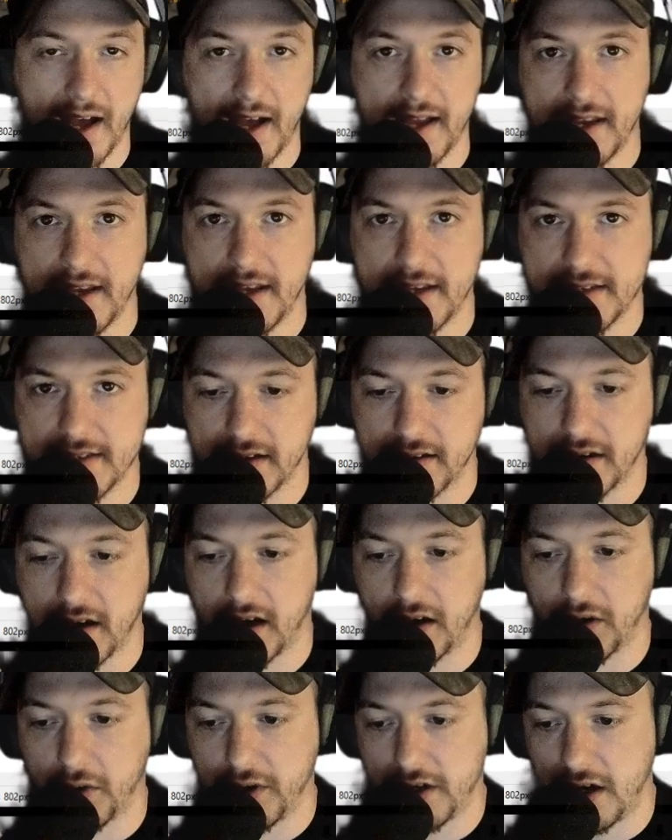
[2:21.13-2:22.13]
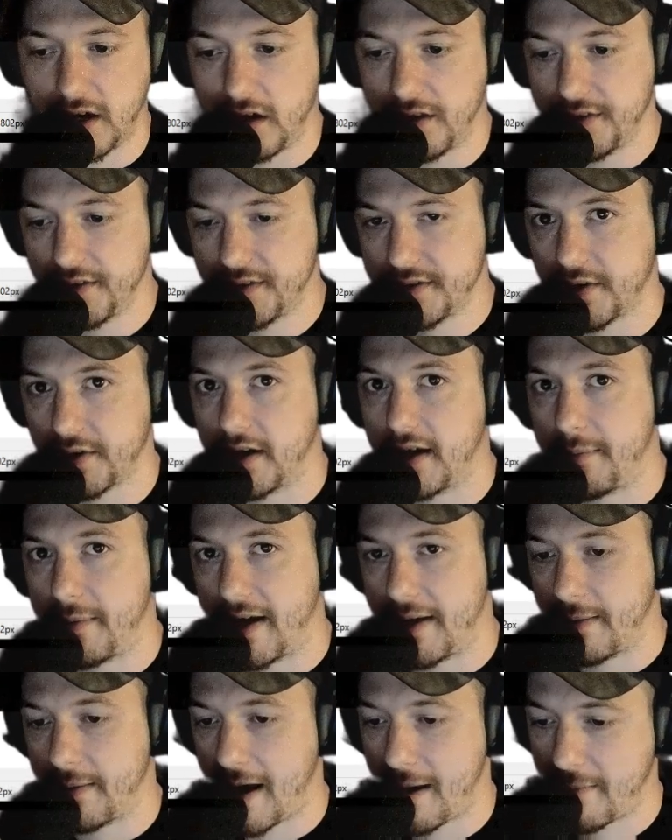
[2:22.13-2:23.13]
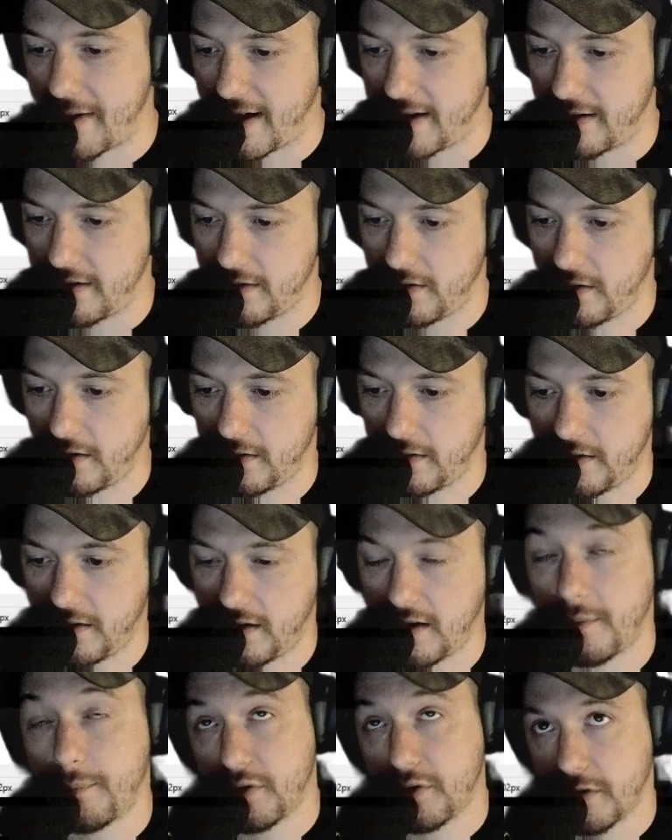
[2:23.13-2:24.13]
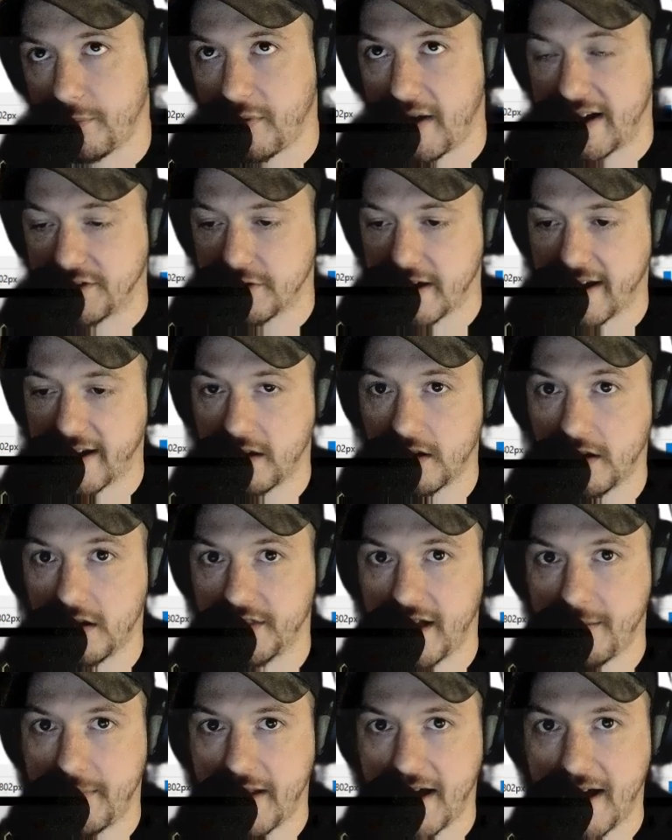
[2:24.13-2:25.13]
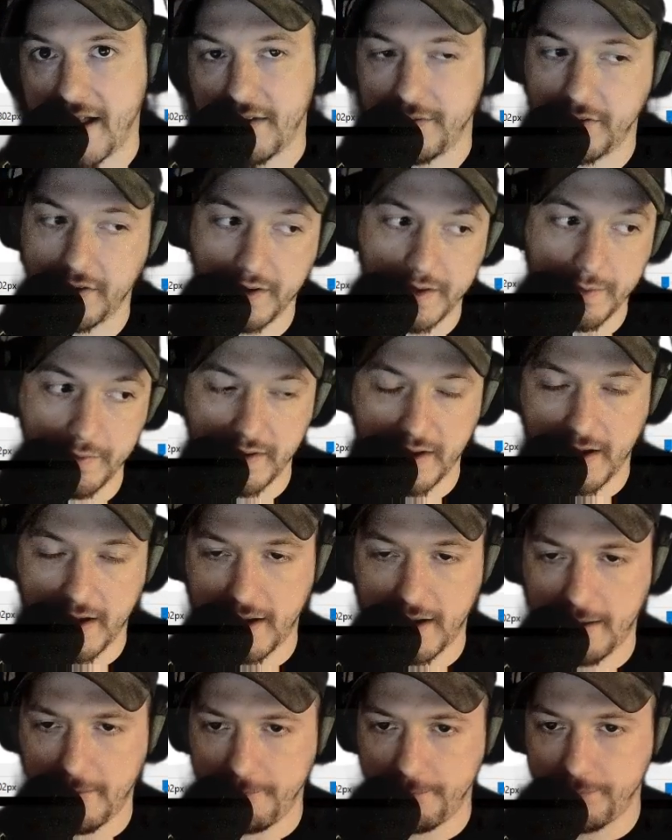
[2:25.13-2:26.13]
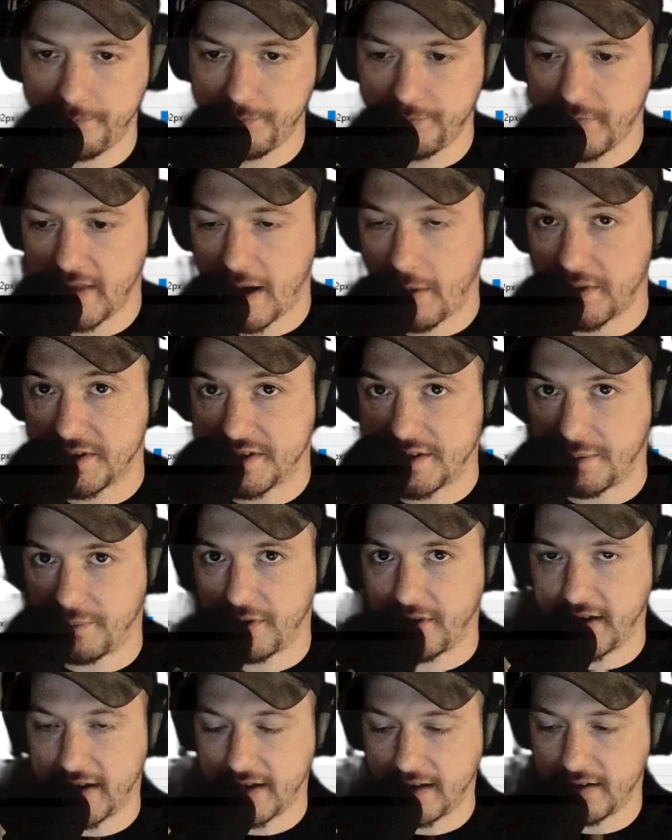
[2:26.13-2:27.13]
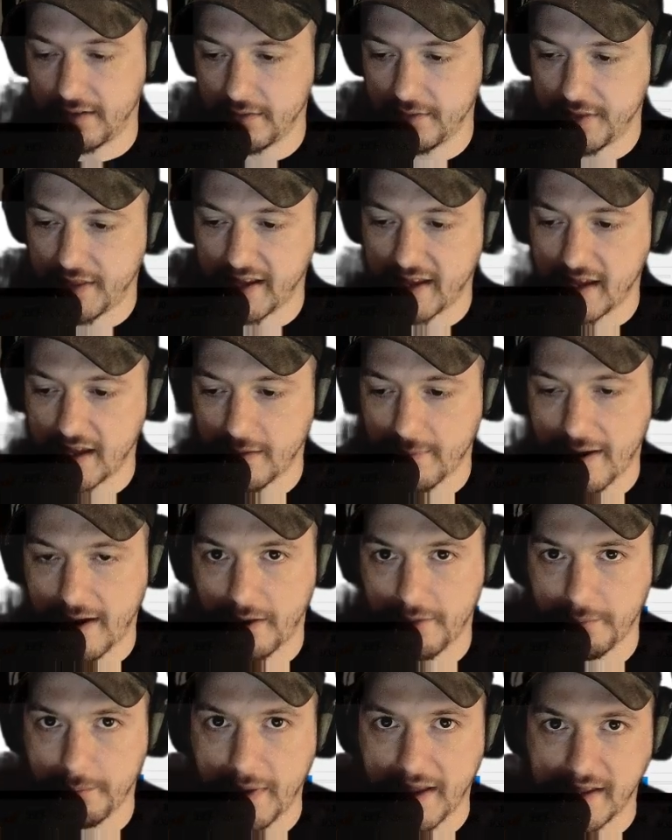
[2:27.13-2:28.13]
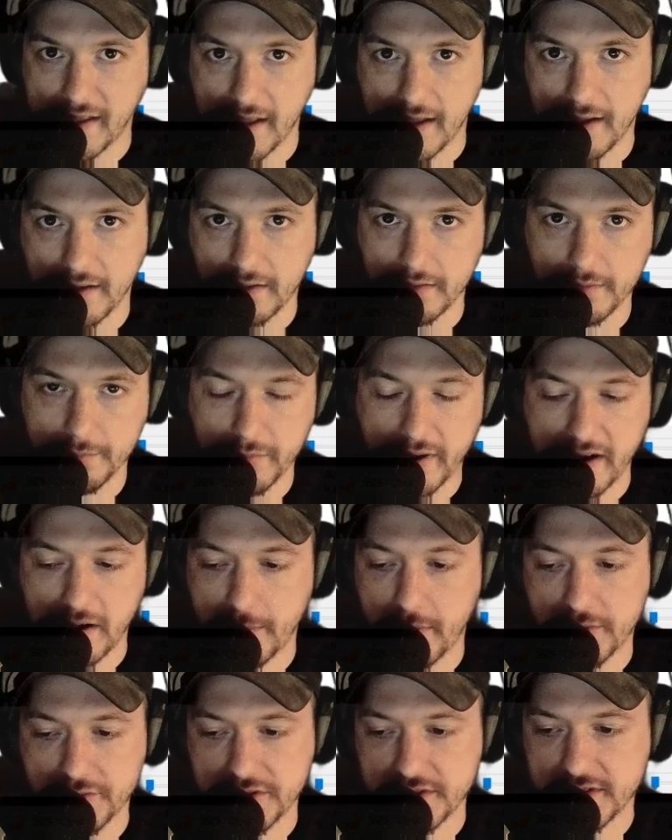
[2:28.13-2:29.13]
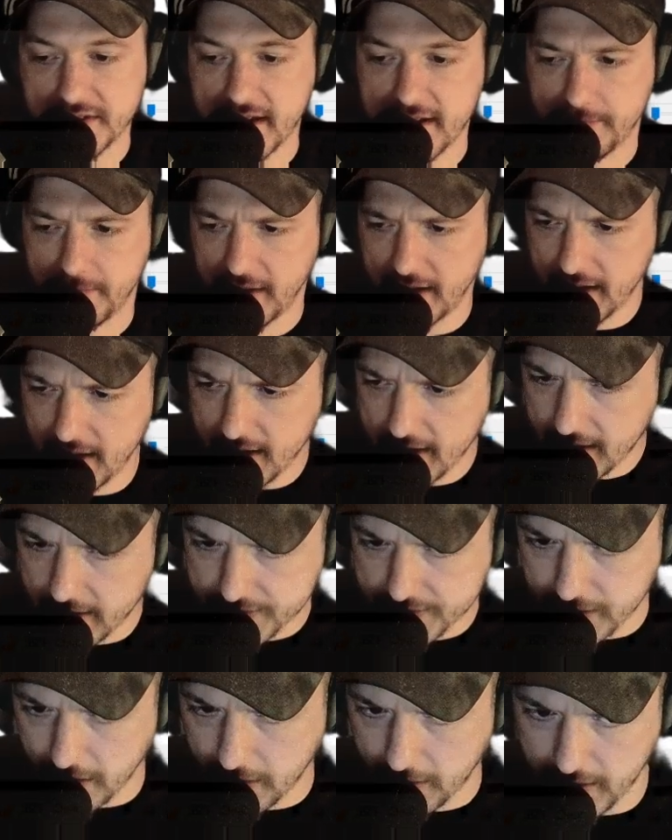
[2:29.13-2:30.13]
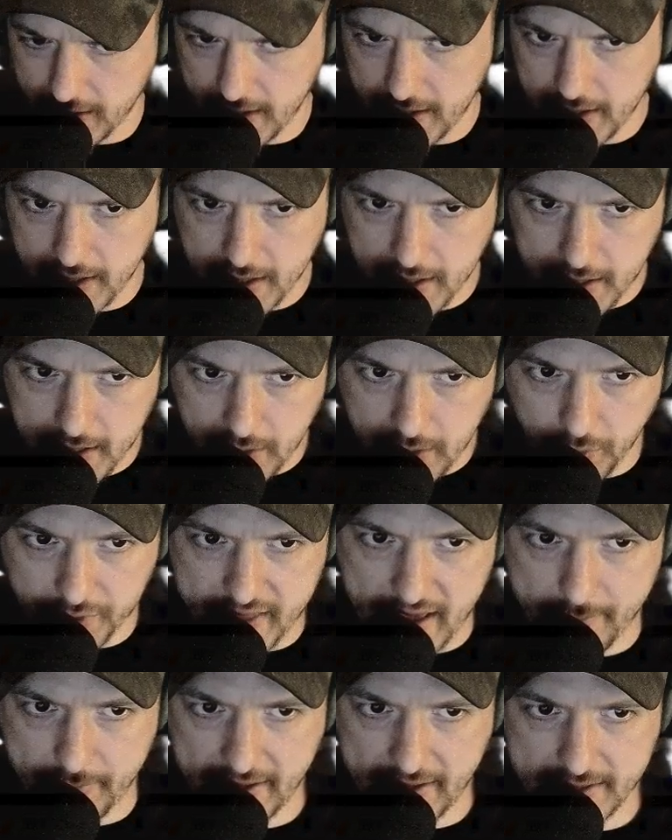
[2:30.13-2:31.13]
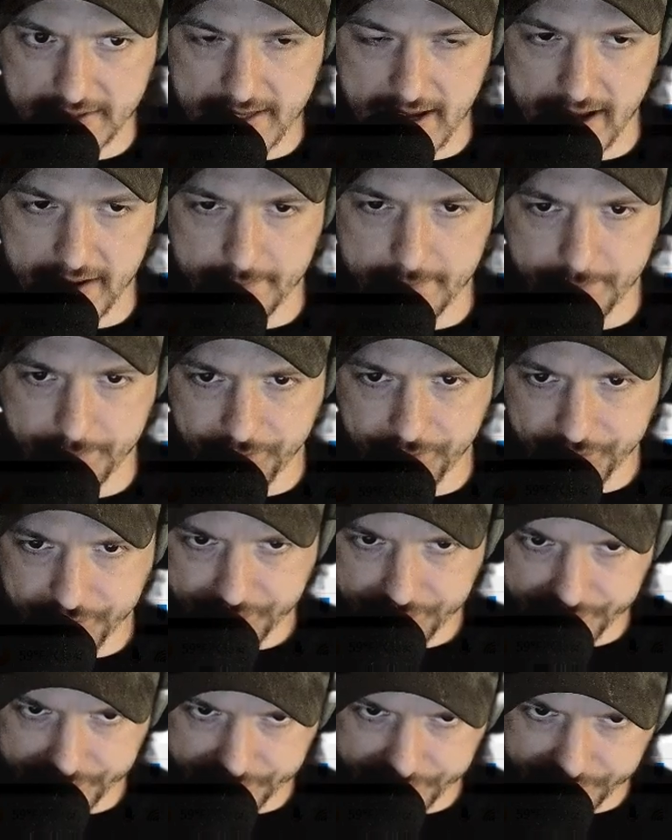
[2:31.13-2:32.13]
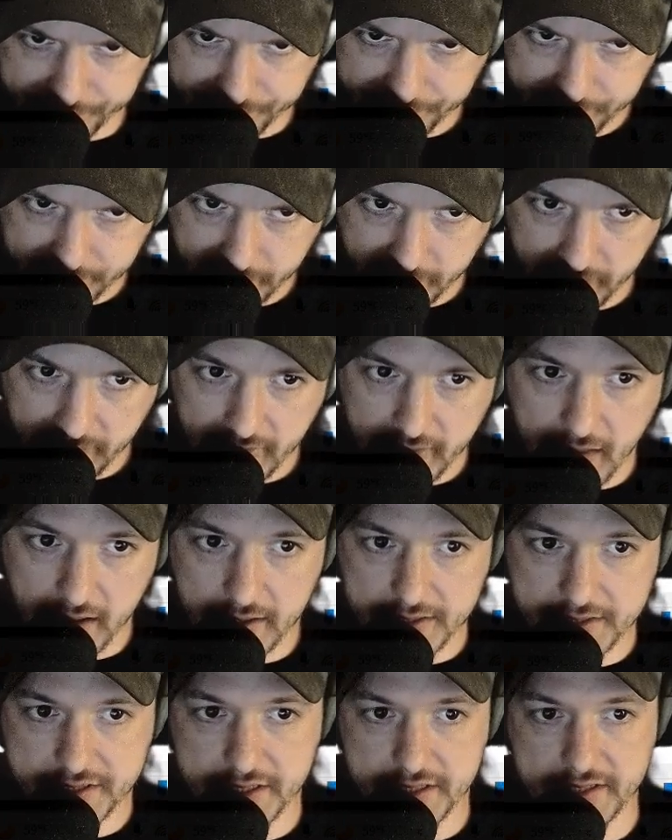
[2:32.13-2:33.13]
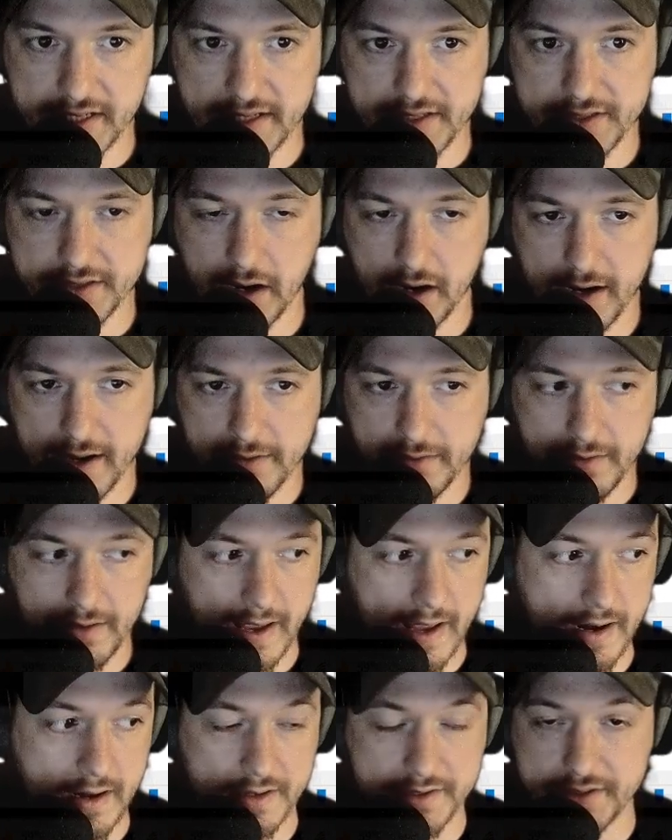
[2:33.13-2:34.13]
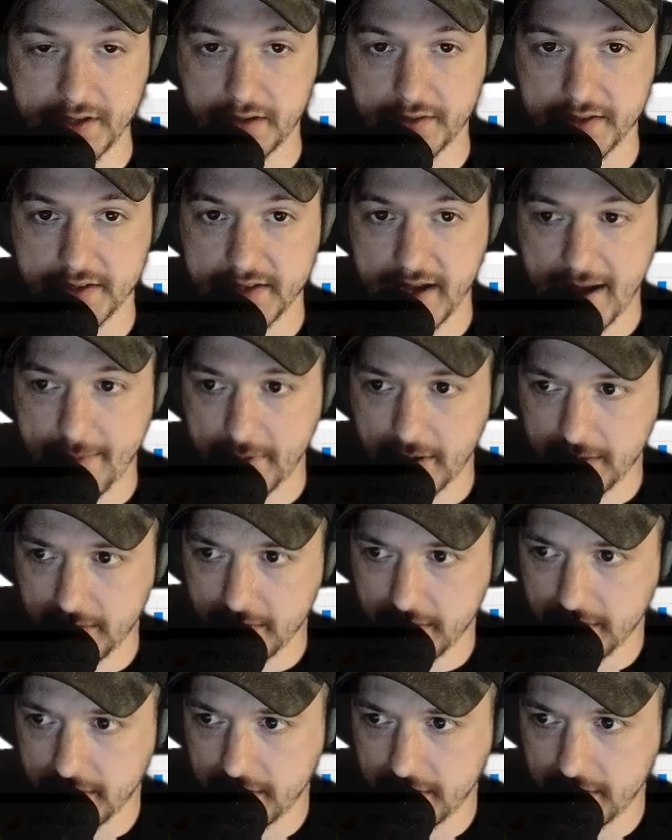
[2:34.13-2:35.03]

He is a gargoyle alt, so I'm not, or a brutal black dragon alt. I'm not really, I wasn't really thinking about making prayer potions on him. So with that being said, let's just get started, and I'll start the timer.